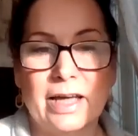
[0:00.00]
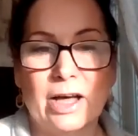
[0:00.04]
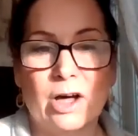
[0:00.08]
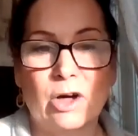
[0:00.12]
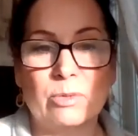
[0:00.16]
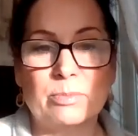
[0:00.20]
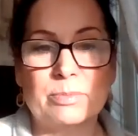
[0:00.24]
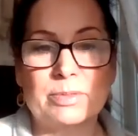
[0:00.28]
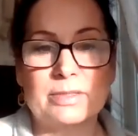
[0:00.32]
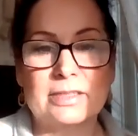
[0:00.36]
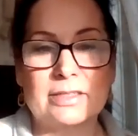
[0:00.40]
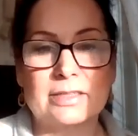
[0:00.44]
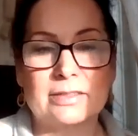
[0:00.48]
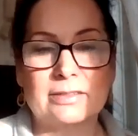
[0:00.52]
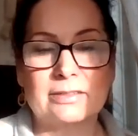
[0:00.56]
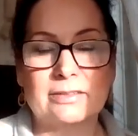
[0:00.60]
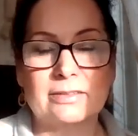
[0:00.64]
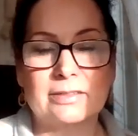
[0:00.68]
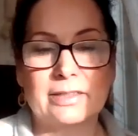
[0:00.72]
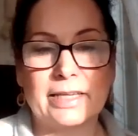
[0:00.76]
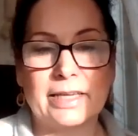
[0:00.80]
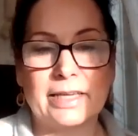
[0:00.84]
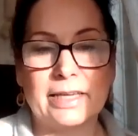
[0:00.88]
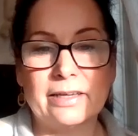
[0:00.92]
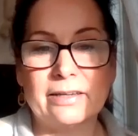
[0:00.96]
helps
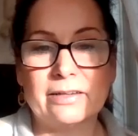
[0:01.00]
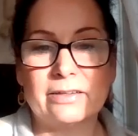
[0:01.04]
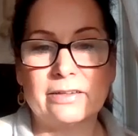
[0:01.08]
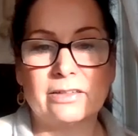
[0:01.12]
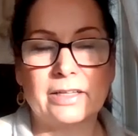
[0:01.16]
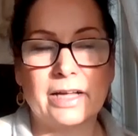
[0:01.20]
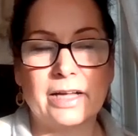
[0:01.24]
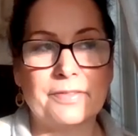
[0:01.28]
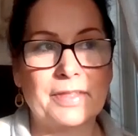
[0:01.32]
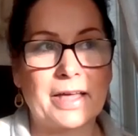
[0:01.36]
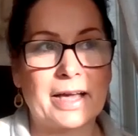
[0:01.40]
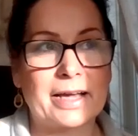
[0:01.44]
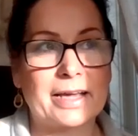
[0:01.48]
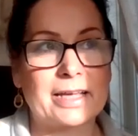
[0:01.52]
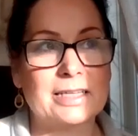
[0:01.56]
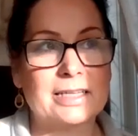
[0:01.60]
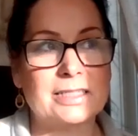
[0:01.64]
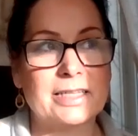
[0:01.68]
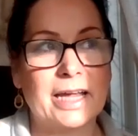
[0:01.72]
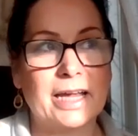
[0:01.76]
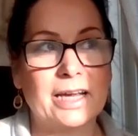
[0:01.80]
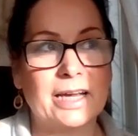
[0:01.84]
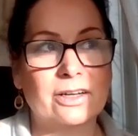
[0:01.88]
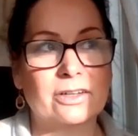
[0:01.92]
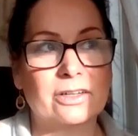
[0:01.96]
heal. And that
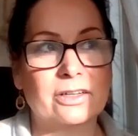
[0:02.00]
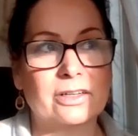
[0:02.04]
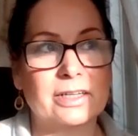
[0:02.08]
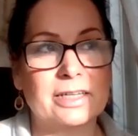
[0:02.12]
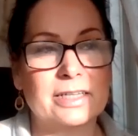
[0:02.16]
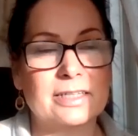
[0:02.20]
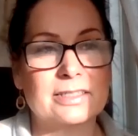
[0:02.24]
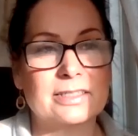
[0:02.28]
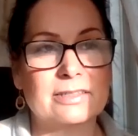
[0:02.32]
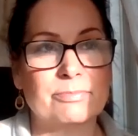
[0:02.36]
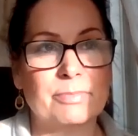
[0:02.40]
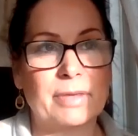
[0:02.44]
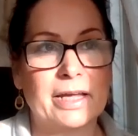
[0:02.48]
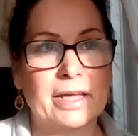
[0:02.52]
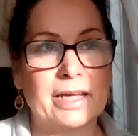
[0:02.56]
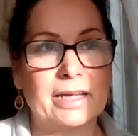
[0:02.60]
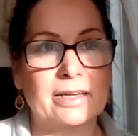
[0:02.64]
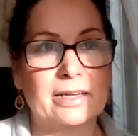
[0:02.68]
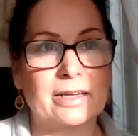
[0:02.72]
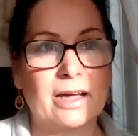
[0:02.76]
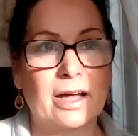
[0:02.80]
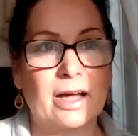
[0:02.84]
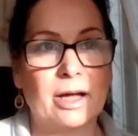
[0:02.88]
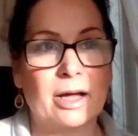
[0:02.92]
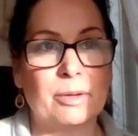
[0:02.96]
container is
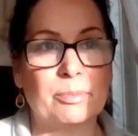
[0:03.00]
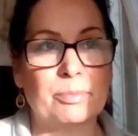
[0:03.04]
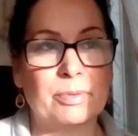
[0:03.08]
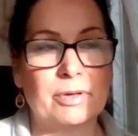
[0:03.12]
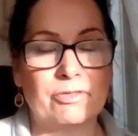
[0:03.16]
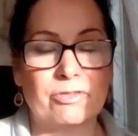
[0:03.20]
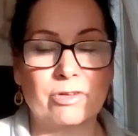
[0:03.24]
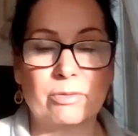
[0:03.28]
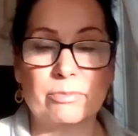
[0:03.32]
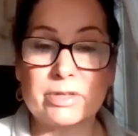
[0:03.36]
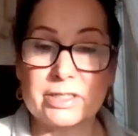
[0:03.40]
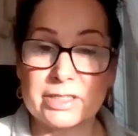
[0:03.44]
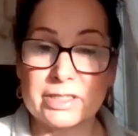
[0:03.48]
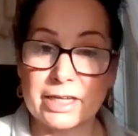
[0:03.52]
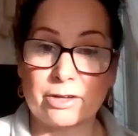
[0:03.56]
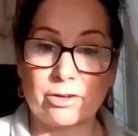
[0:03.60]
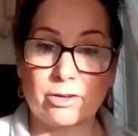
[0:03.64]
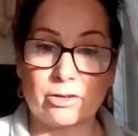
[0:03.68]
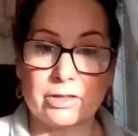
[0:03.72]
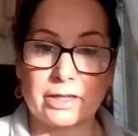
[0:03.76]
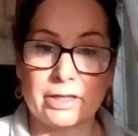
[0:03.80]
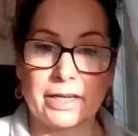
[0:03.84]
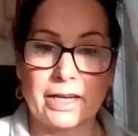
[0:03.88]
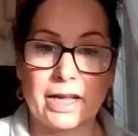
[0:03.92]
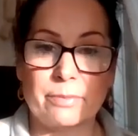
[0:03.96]
made up from a
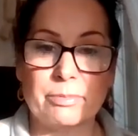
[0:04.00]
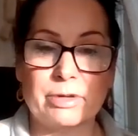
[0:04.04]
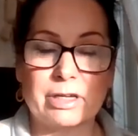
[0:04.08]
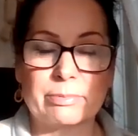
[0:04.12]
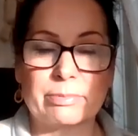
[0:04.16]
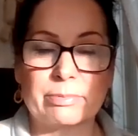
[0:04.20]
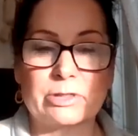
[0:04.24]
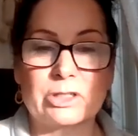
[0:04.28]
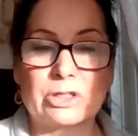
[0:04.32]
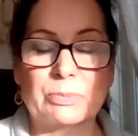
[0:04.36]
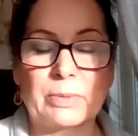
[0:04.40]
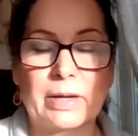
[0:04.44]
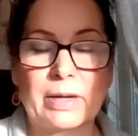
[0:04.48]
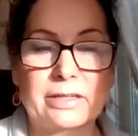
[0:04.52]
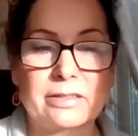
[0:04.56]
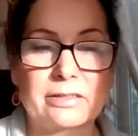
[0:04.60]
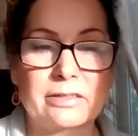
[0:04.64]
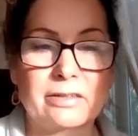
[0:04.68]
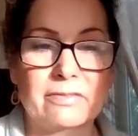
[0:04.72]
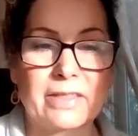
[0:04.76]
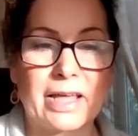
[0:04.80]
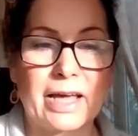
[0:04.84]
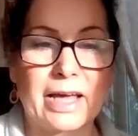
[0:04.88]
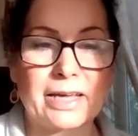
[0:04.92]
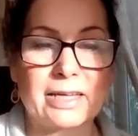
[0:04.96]
psychodynamic
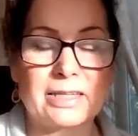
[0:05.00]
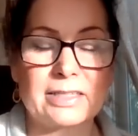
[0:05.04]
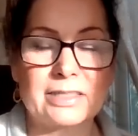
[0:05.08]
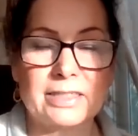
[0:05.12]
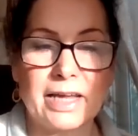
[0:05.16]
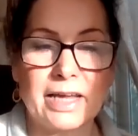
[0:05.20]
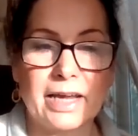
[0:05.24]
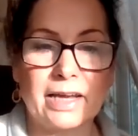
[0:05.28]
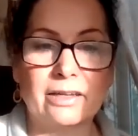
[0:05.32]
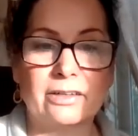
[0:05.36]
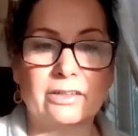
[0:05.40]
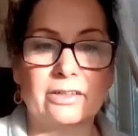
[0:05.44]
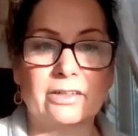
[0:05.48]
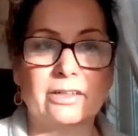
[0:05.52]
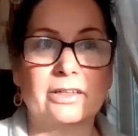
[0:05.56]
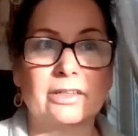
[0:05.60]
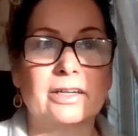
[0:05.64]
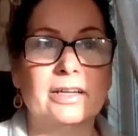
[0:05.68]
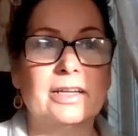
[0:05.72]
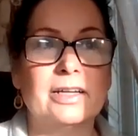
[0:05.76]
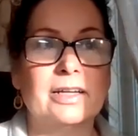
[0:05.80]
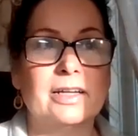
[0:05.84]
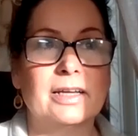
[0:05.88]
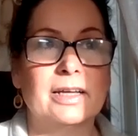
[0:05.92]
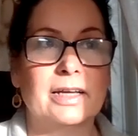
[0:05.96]
perspective. That container
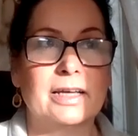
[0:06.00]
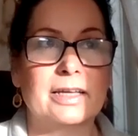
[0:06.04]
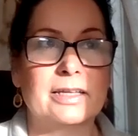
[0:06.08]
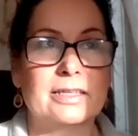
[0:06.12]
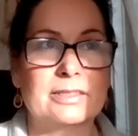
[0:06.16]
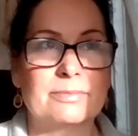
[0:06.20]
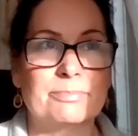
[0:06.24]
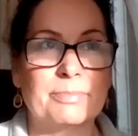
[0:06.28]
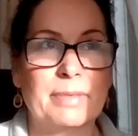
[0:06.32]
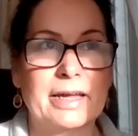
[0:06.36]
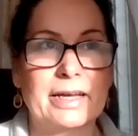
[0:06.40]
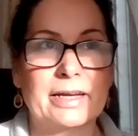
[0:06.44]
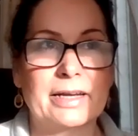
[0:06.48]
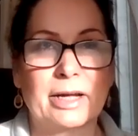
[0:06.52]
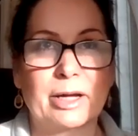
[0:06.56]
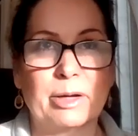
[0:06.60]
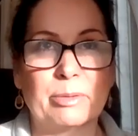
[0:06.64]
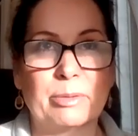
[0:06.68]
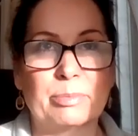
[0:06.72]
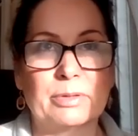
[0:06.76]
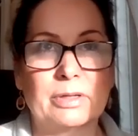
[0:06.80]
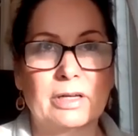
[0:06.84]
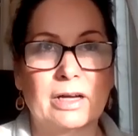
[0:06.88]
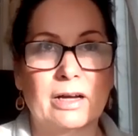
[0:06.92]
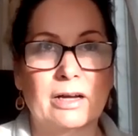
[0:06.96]
is made
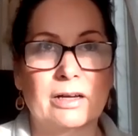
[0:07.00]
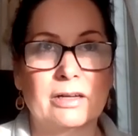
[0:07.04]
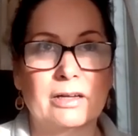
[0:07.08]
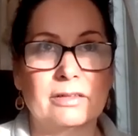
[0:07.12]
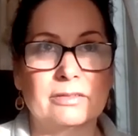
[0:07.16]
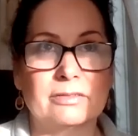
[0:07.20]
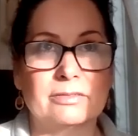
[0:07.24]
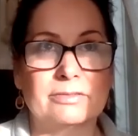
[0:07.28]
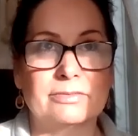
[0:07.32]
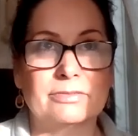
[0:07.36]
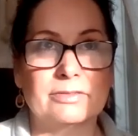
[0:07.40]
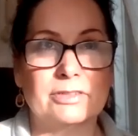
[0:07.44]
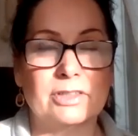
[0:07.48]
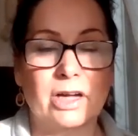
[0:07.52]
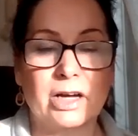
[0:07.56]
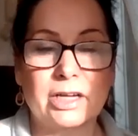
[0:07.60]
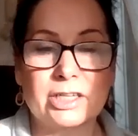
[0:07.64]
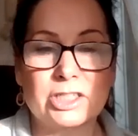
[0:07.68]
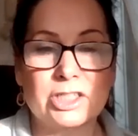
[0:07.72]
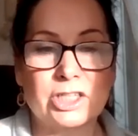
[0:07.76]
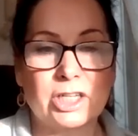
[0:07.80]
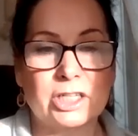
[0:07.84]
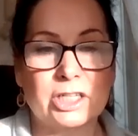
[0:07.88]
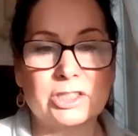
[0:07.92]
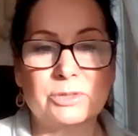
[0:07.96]
up of
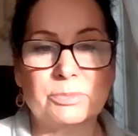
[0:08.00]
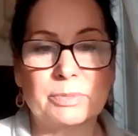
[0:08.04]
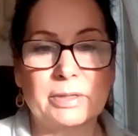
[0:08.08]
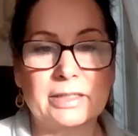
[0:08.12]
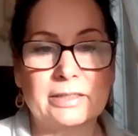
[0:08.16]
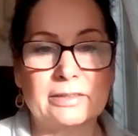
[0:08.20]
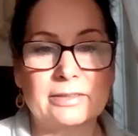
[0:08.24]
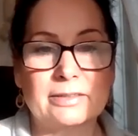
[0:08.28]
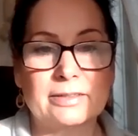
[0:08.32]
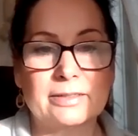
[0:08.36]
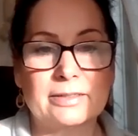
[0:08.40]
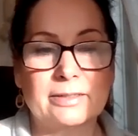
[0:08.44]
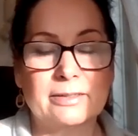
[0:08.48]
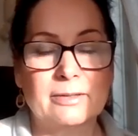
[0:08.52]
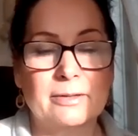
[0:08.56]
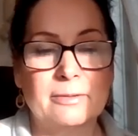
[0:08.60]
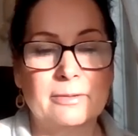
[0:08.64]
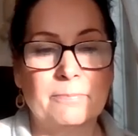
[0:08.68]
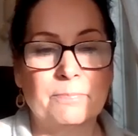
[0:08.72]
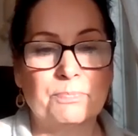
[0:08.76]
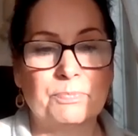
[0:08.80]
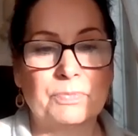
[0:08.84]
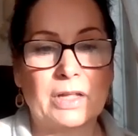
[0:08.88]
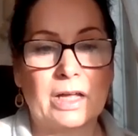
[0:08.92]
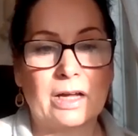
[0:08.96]
non-judgment.
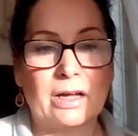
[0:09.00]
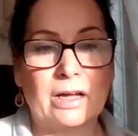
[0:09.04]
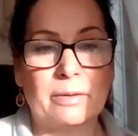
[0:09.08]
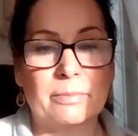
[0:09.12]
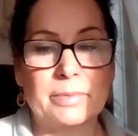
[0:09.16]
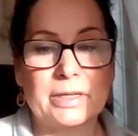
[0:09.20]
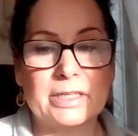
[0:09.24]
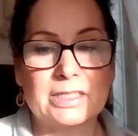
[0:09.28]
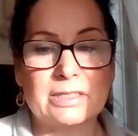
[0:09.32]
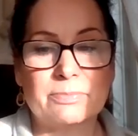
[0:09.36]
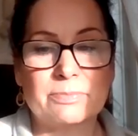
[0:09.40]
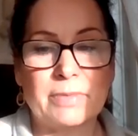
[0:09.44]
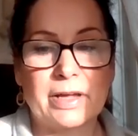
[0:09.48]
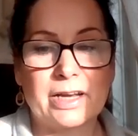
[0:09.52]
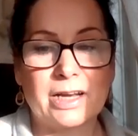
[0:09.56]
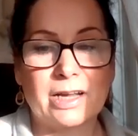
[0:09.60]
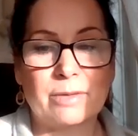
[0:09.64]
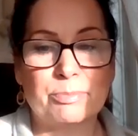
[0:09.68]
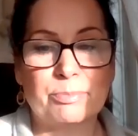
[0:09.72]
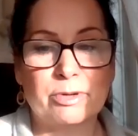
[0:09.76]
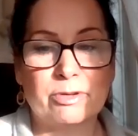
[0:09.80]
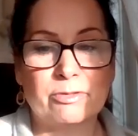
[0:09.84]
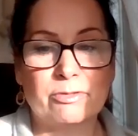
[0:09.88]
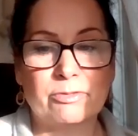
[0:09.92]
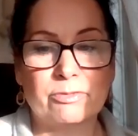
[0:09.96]
It's made
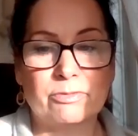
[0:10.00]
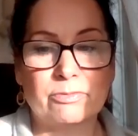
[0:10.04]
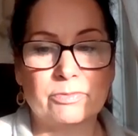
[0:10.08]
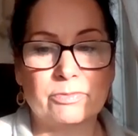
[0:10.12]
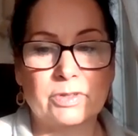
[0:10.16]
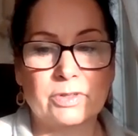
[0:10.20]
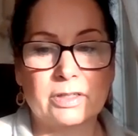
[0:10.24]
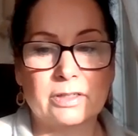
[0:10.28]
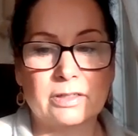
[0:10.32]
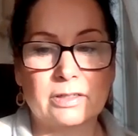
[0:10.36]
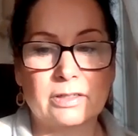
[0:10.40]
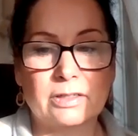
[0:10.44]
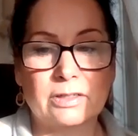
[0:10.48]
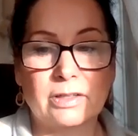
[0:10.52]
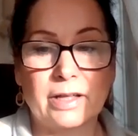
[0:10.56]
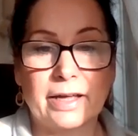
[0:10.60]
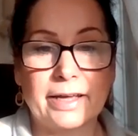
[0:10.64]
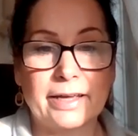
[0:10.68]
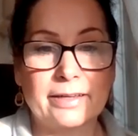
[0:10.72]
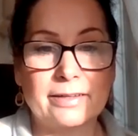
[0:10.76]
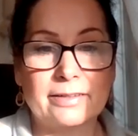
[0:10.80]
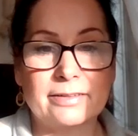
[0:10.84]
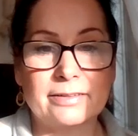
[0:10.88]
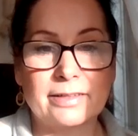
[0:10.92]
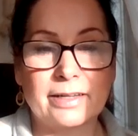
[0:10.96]
up of the
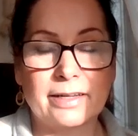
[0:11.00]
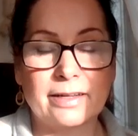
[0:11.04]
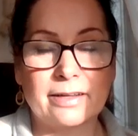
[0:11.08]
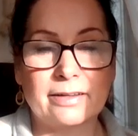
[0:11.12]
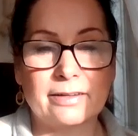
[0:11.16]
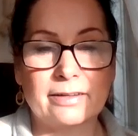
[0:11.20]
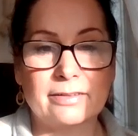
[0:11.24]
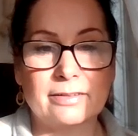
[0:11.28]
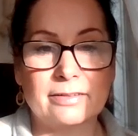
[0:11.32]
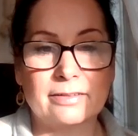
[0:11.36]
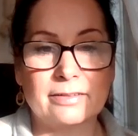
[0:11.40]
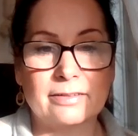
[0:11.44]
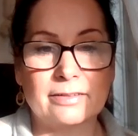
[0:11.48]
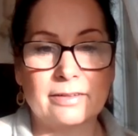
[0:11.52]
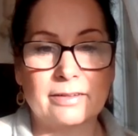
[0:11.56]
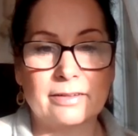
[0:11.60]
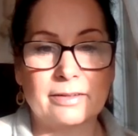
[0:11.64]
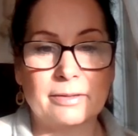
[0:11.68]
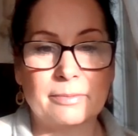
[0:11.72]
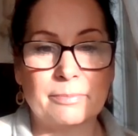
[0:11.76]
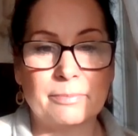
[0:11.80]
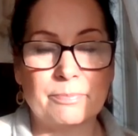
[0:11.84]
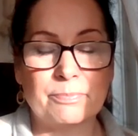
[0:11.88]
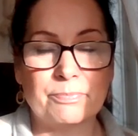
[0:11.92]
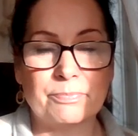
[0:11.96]
client and
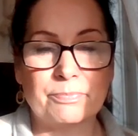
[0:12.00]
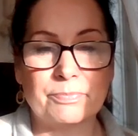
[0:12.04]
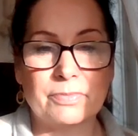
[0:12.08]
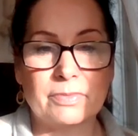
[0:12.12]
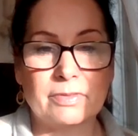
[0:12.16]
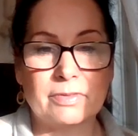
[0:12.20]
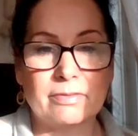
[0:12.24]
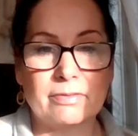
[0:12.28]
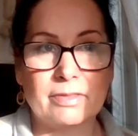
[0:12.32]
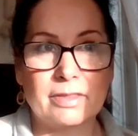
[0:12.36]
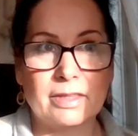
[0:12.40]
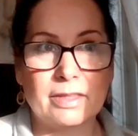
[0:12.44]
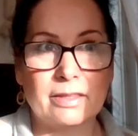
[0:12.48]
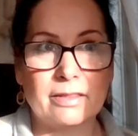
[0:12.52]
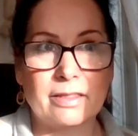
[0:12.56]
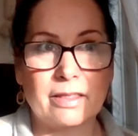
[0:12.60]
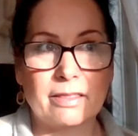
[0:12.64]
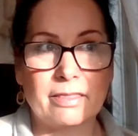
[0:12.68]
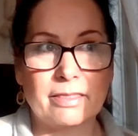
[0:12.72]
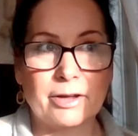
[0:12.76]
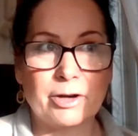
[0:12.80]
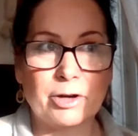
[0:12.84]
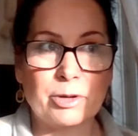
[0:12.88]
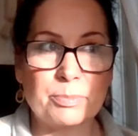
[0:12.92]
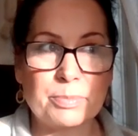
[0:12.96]
the
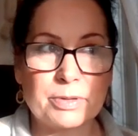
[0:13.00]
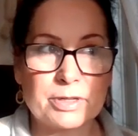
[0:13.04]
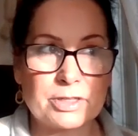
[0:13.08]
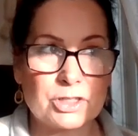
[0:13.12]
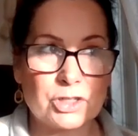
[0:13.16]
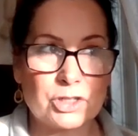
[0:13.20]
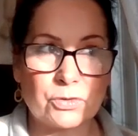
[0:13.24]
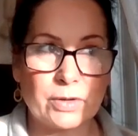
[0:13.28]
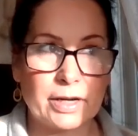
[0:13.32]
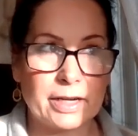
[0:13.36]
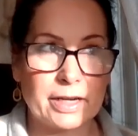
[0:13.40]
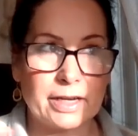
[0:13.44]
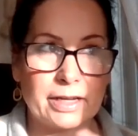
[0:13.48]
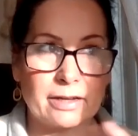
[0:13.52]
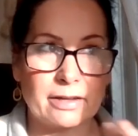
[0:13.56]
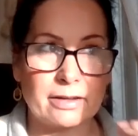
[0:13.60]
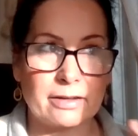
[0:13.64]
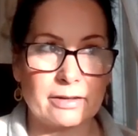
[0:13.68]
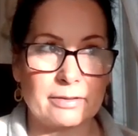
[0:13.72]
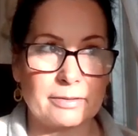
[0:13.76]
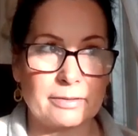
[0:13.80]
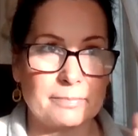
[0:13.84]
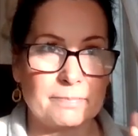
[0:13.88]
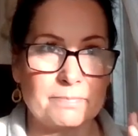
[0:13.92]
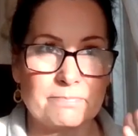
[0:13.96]
therapist creating
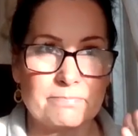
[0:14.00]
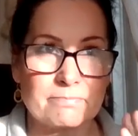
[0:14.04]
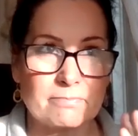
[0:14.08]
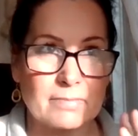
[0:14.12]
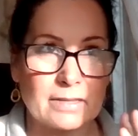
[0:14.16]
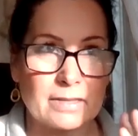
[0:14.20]
a